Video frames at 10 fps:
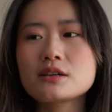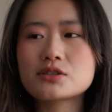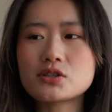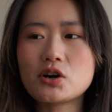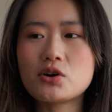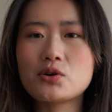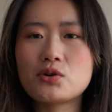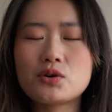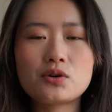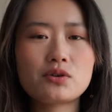
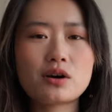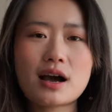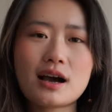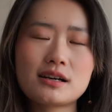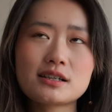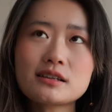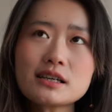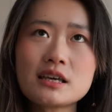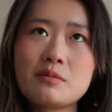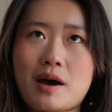So
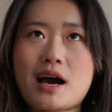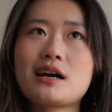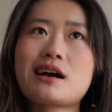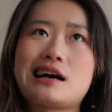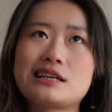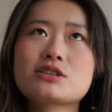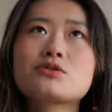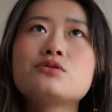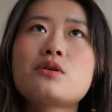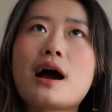thinking back, high
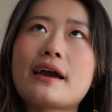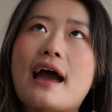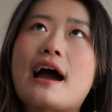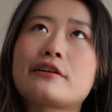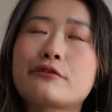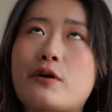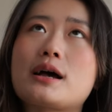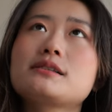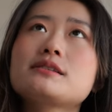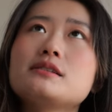school, I had
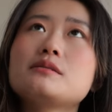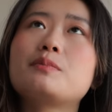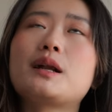friends,